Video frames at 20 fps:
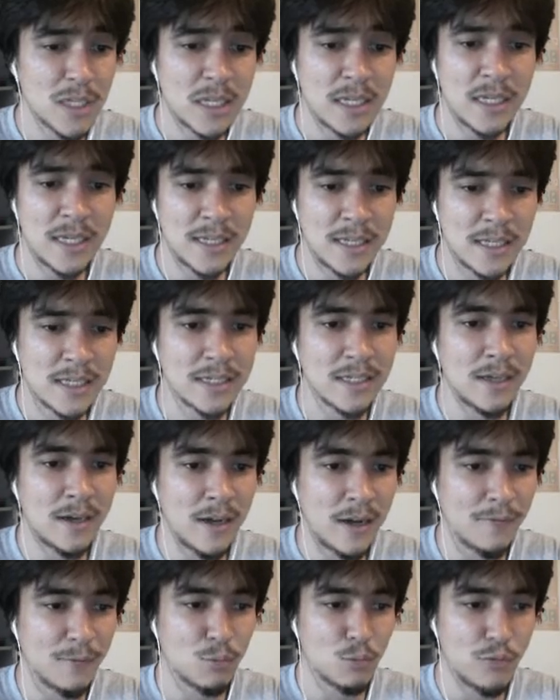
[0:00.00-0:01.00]
the kids,
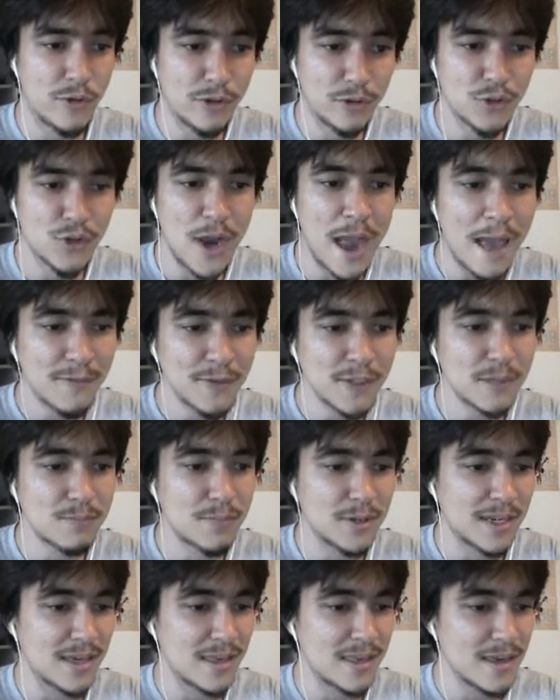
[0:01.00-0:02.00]
real drafts,
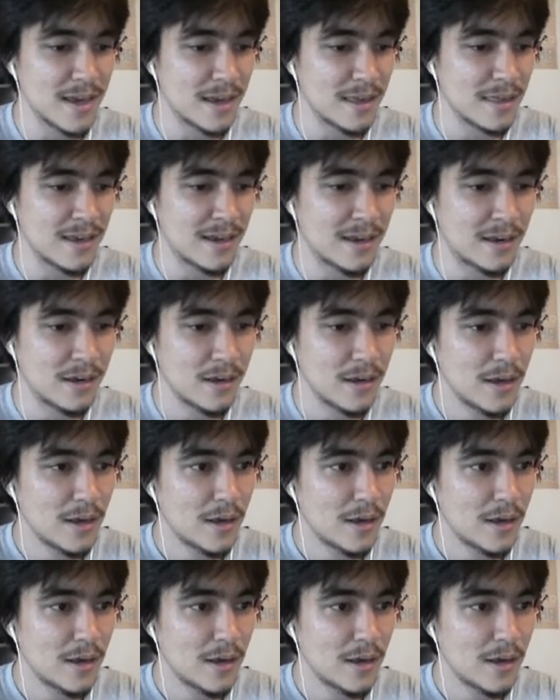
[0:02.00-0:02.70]
but I think that